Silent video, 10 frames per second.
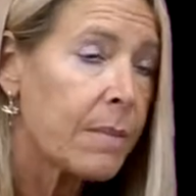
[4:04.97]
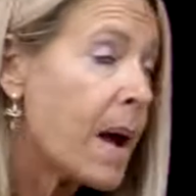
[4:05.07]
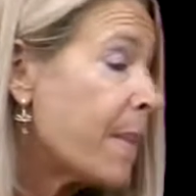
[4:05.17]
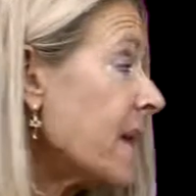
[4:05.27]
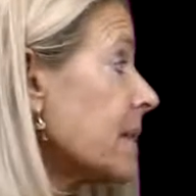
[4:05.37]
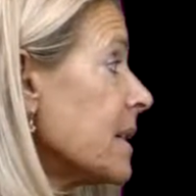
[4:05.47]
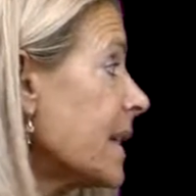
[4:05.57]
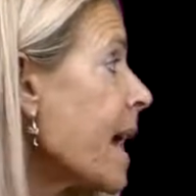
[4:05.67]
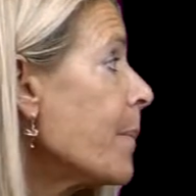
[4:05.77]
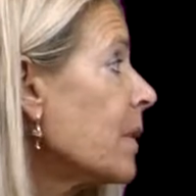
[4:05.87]
And my best
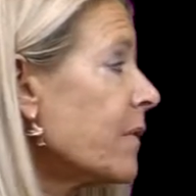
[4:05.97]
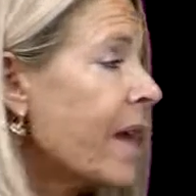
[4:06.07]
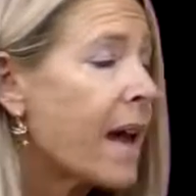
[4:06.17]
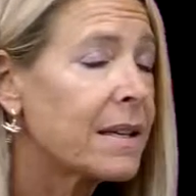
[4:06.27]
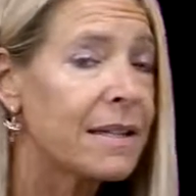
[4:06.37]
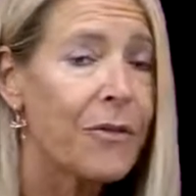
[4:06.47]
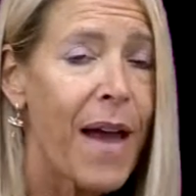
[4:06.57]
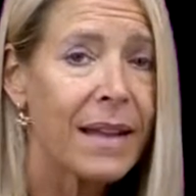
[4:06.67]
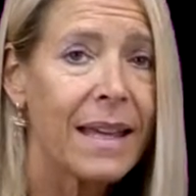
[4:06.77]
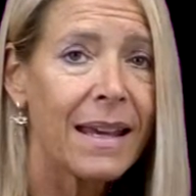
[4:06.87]
example of that is the
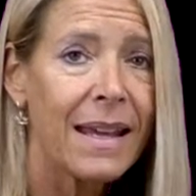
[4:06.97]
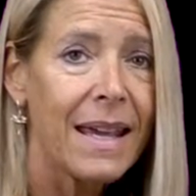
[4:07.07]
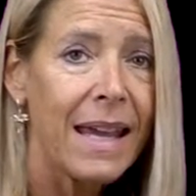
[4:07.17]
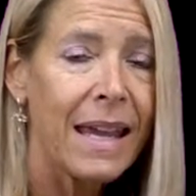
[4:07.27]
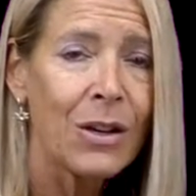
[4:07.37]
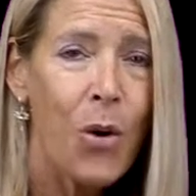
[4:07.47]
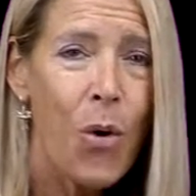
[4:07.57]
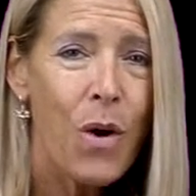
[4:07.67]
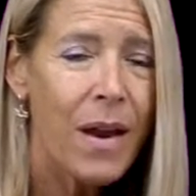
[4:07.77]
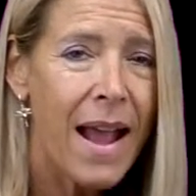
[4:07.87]
fact that in
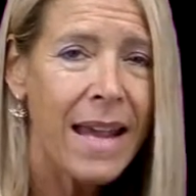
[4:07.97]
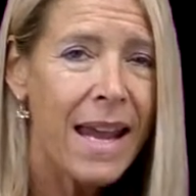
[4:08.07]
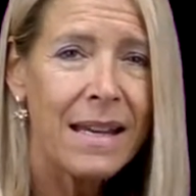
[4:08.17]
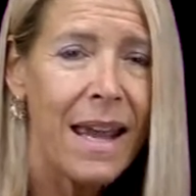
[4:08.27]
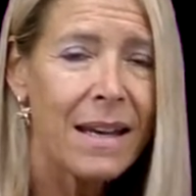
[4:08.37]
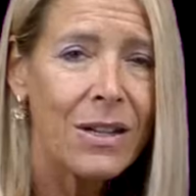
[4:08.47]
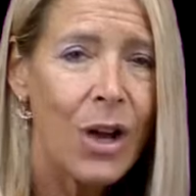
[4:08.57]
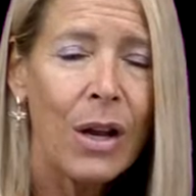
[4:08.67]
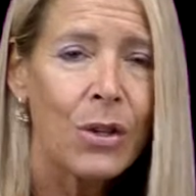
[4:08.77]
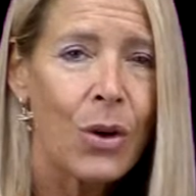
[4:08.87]
court I can't get a
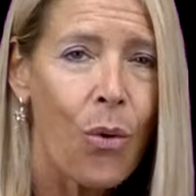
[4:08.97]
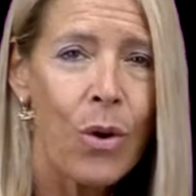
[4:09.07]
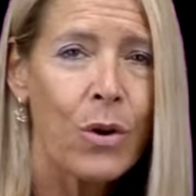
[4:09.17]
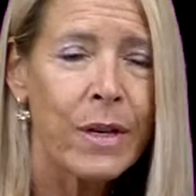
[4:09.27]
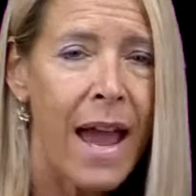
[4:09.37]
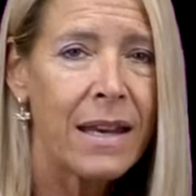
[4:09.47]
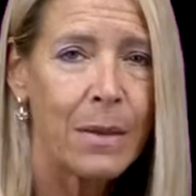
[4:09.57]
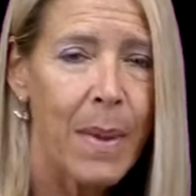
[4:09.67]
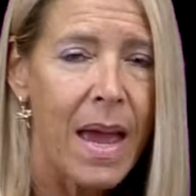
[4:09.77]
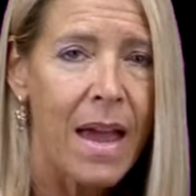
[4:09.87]
judge to order dad
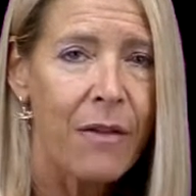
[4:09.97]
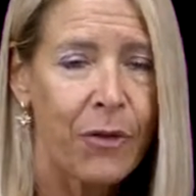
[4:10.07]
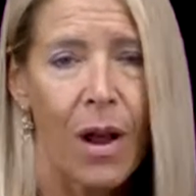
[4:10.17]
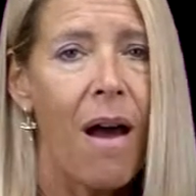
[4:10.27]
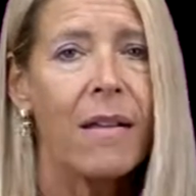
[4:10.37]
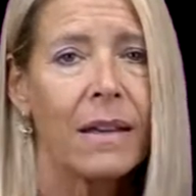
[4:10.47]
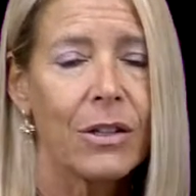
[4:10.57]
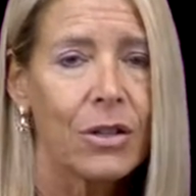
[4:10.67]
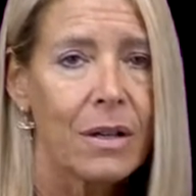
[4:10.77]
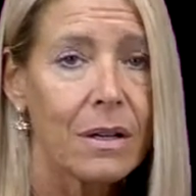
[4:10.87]
to pay for
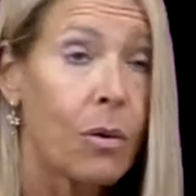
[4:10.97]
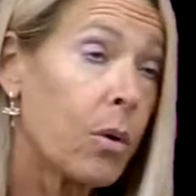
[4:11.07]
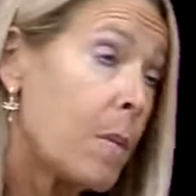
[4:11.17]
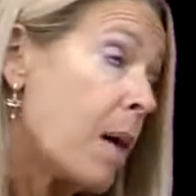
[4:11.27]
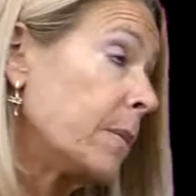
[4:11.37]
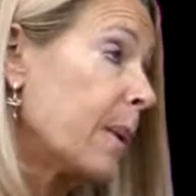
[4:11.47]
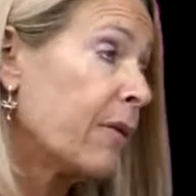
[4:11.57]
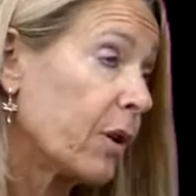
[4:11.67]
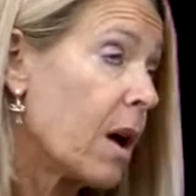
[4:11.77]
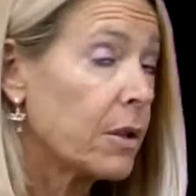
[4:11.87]
college or mom to pay
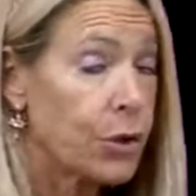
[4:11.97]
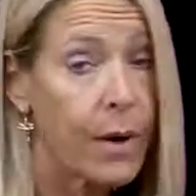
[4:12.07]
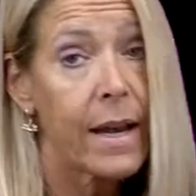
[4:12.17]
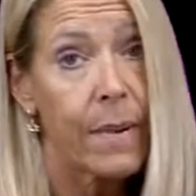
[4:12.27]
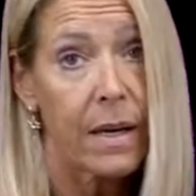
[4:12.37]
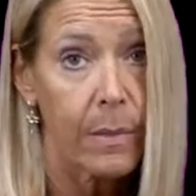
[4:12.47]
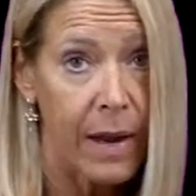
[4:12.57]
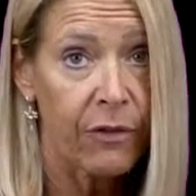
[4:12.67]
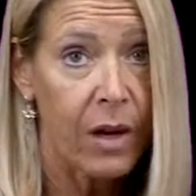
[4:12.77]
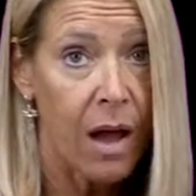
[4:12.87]
for college or anybody to
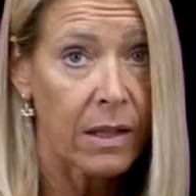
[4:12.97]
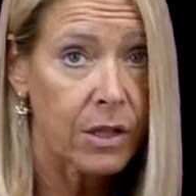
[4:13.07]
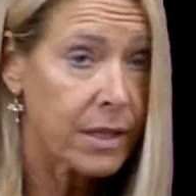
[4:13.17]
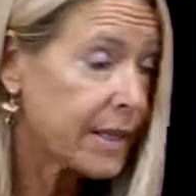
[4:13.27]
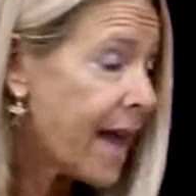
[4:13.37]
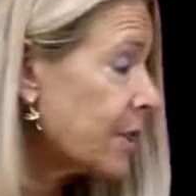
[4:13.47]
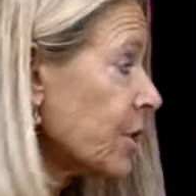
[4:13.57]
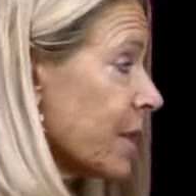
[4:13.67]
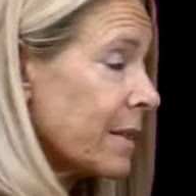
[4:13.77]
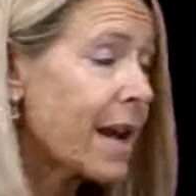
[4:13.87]
pay for college, because that
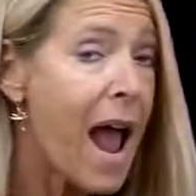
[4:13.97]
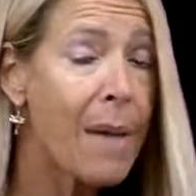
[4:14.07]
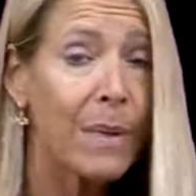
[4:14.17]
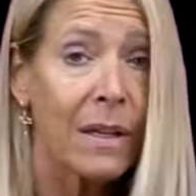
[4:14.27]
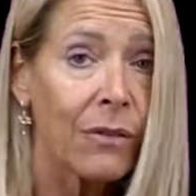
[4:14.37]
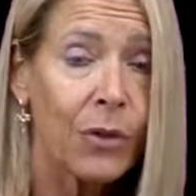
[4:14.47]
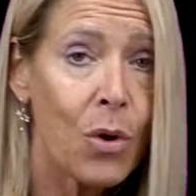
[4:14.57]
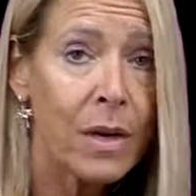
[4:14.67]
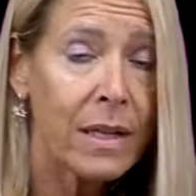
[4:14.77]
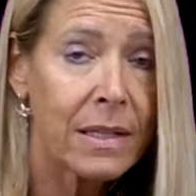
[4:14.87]
just doesn't happen in
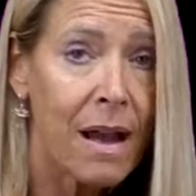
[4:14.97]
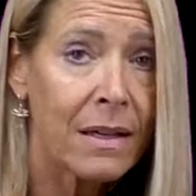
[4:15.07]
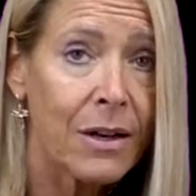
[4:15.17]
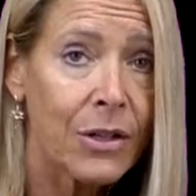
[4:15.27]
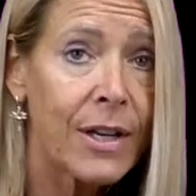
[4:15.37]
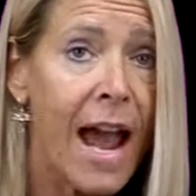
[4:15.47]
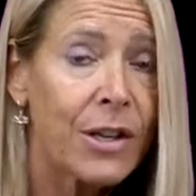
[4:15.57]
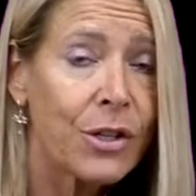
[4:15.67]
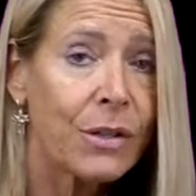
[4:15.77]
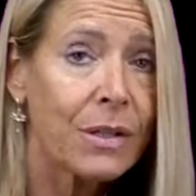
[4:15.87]
Florida. It's not in our
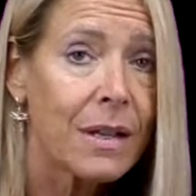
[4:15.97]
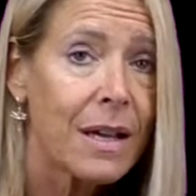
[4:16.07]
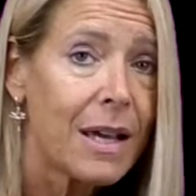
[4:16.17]
statutes.